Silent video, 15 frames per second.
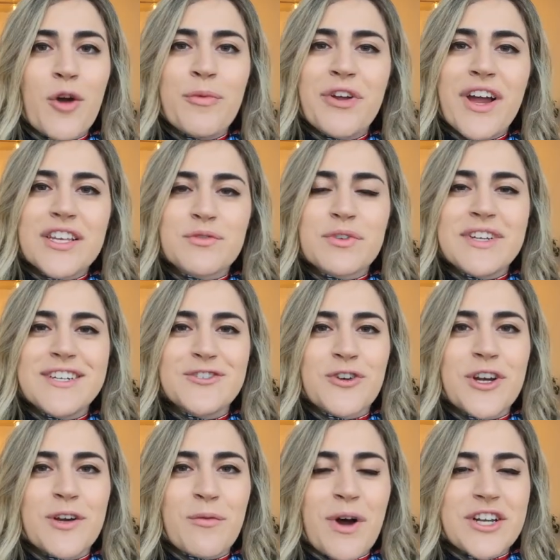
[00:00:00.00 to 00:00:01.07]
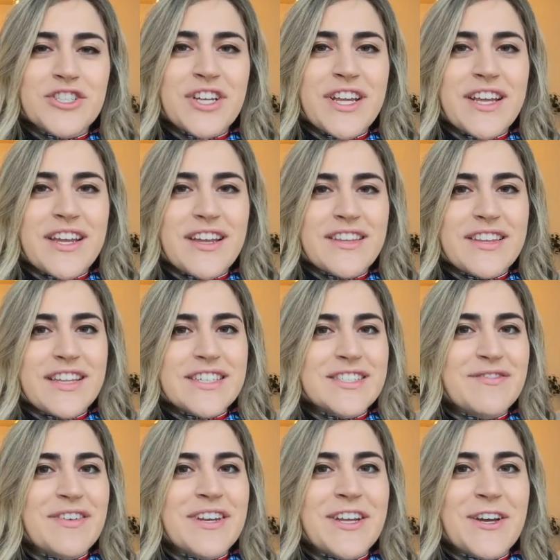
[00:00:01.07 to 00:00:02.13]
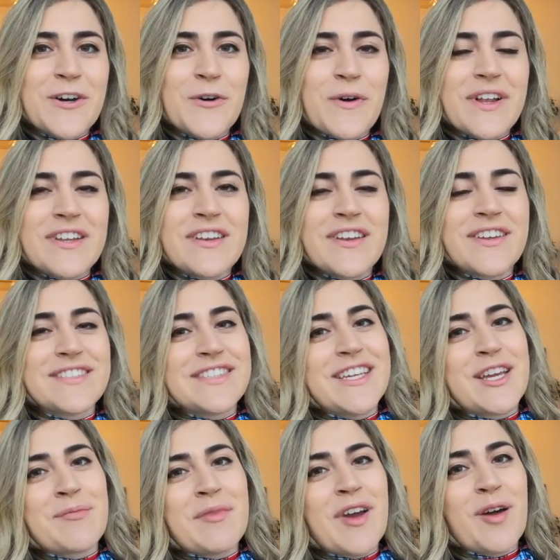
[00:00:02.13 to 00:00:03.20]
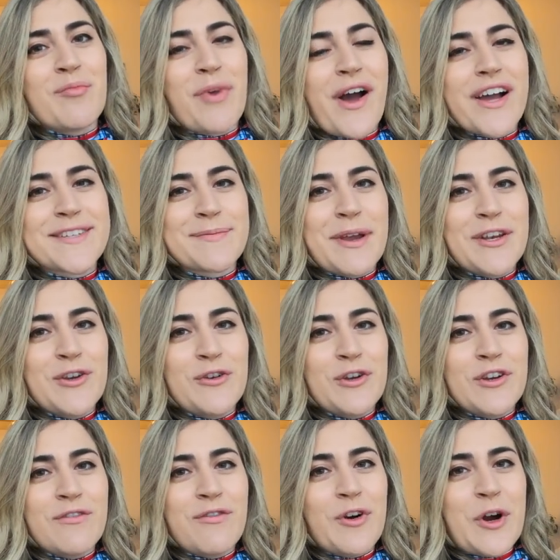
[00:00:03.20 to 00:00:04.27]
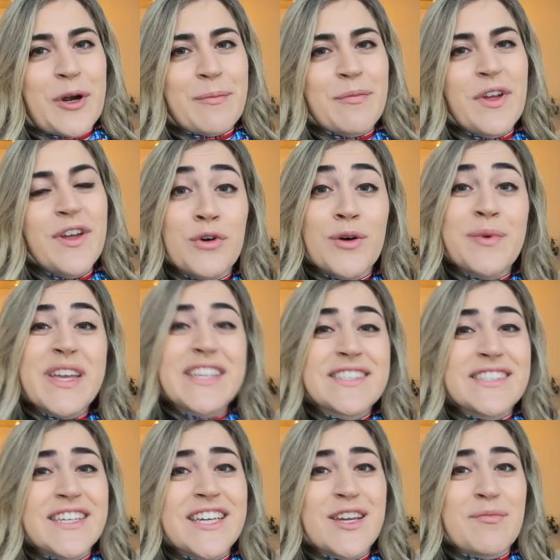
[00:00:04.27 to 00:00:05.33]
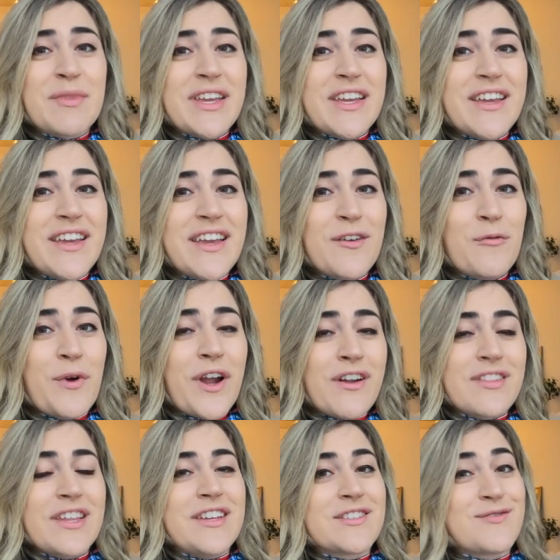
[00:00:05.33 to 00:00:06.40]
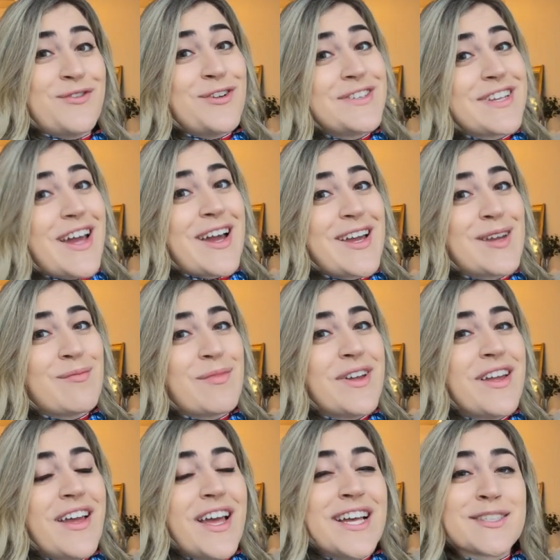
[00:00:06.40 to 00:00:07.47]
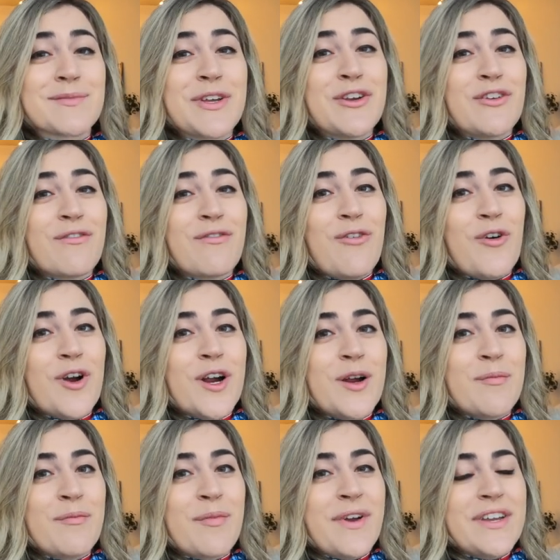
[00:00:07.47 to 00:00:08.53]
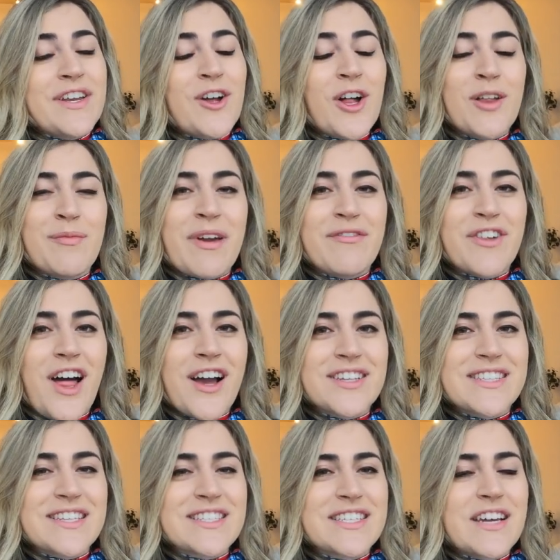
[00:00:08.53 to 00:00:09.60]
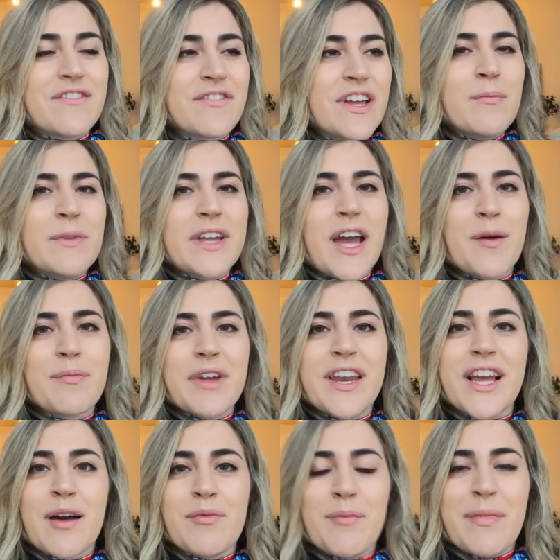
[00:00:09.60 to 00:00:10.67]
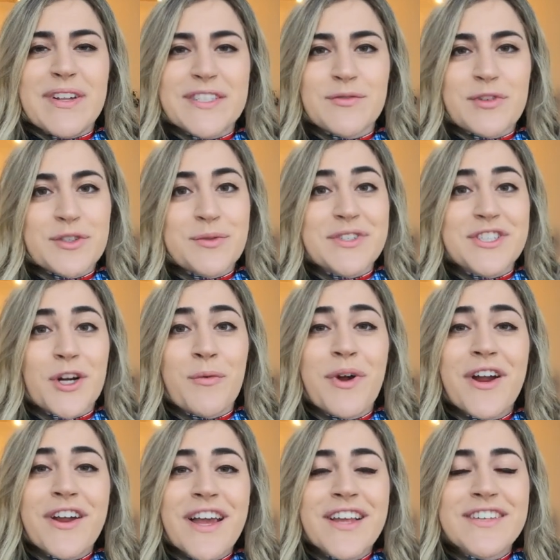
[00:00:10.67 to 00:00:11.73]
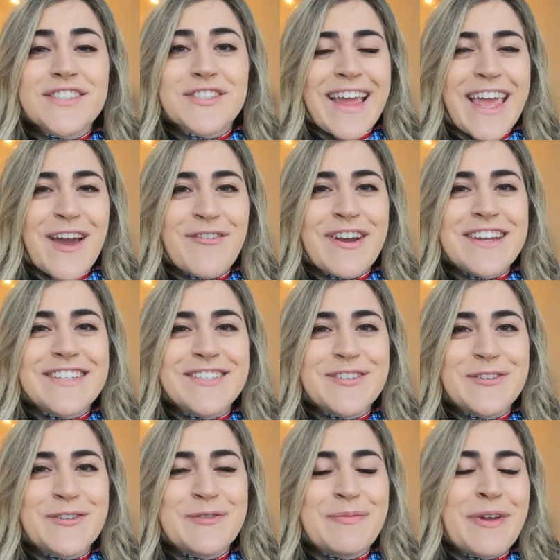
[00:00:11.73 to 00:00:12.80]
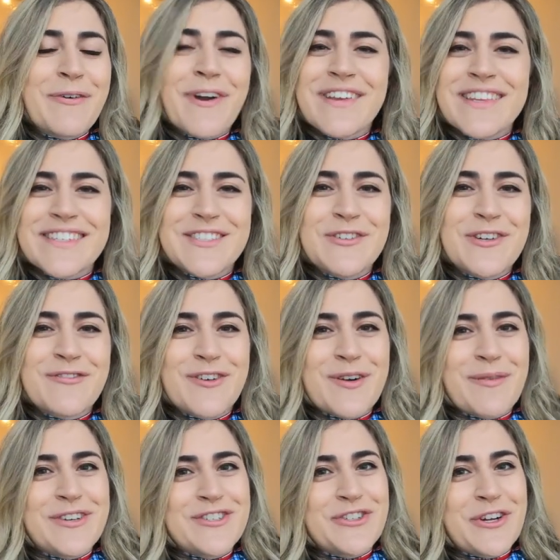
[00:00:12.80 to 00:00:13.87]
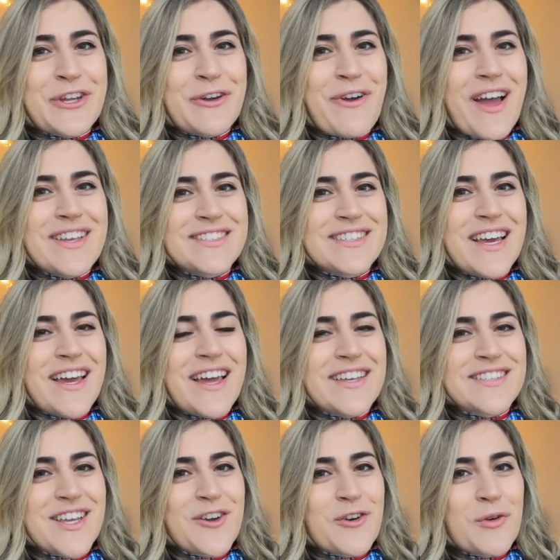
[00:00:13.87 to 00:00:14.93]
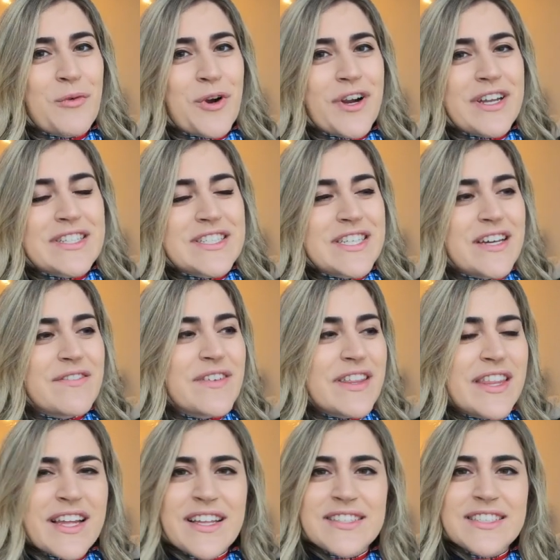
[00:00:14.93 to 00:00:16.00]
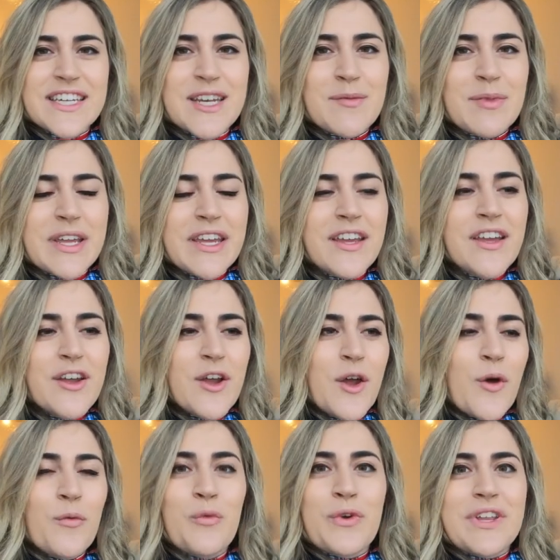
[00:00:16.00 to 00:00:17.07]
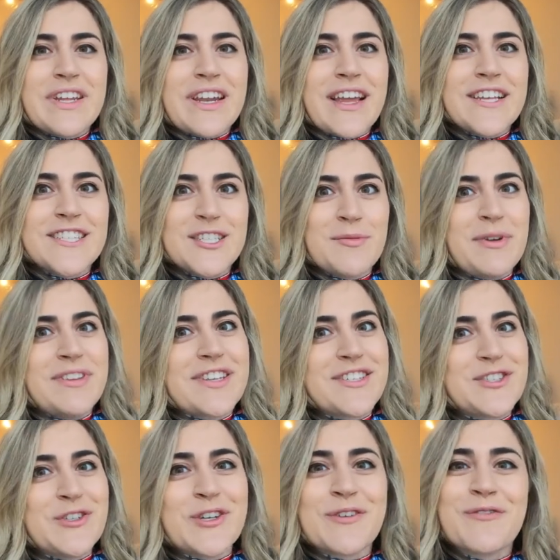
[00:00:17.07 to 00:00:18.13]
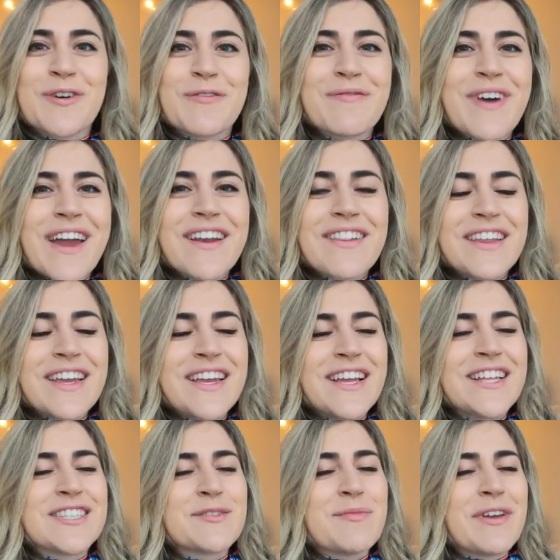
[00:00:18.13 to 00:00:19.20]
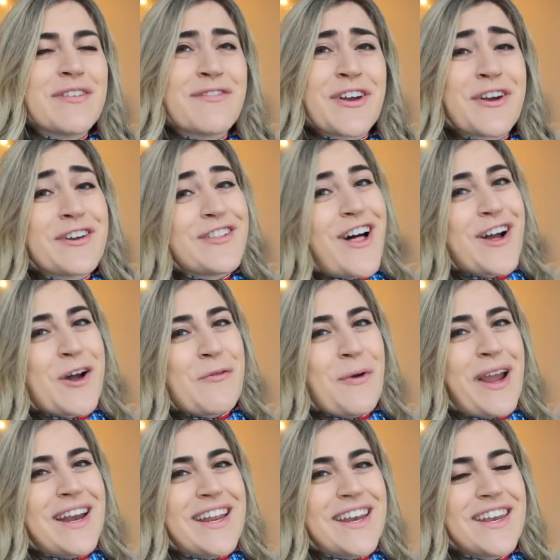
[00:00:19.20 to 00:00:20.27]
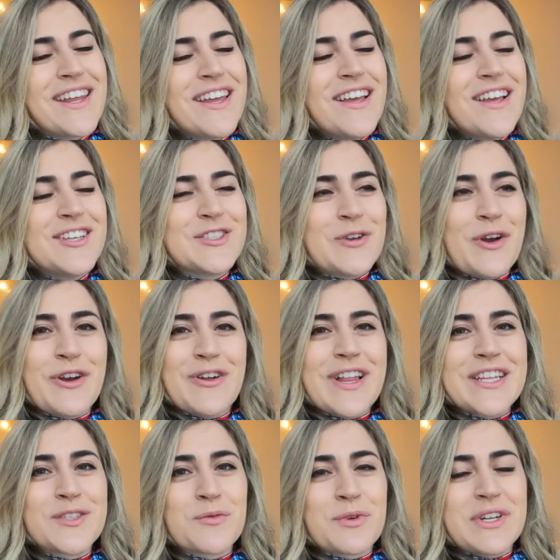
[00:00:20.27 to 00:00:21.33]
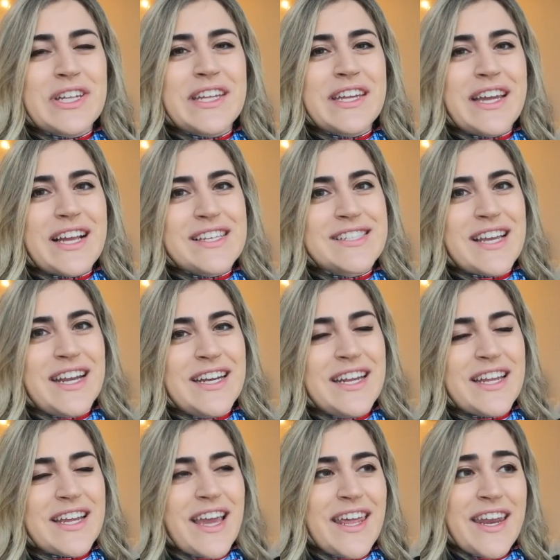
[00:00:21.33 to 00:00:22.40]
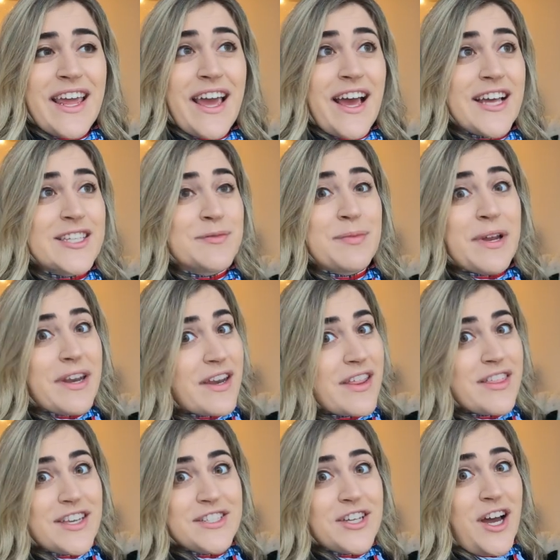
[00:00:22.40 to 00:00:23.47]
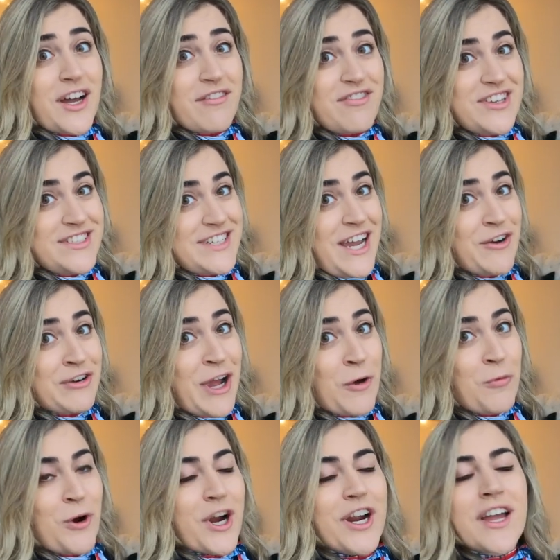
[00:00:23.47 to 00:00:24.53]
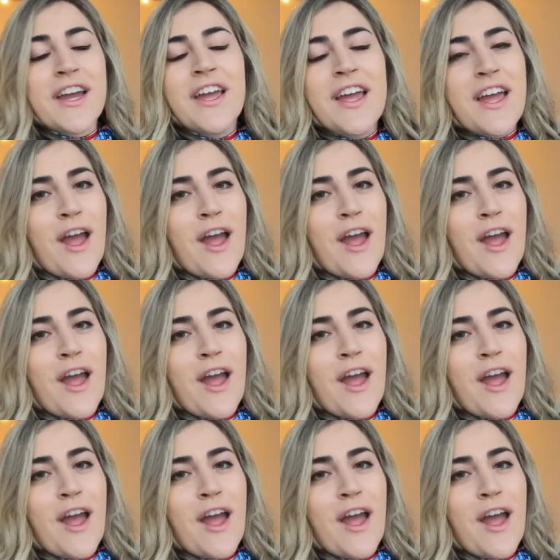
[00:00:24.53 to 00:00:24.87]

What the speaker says: I hope you guys really enjoyed watching this video and seeing me unbox my new uniform. You will be seeing me wear this full-time as my uniform in all of my blogs and stuff coming up in a couple months once we start wearing it. I can't wait to be wearing this uniform and showing you guys that as I go to work and stuff. I think it's gonna be really nice to be in this uniform finally. It's been very long awaited, so I know that's really exciting, and it has been the talk of the town at work.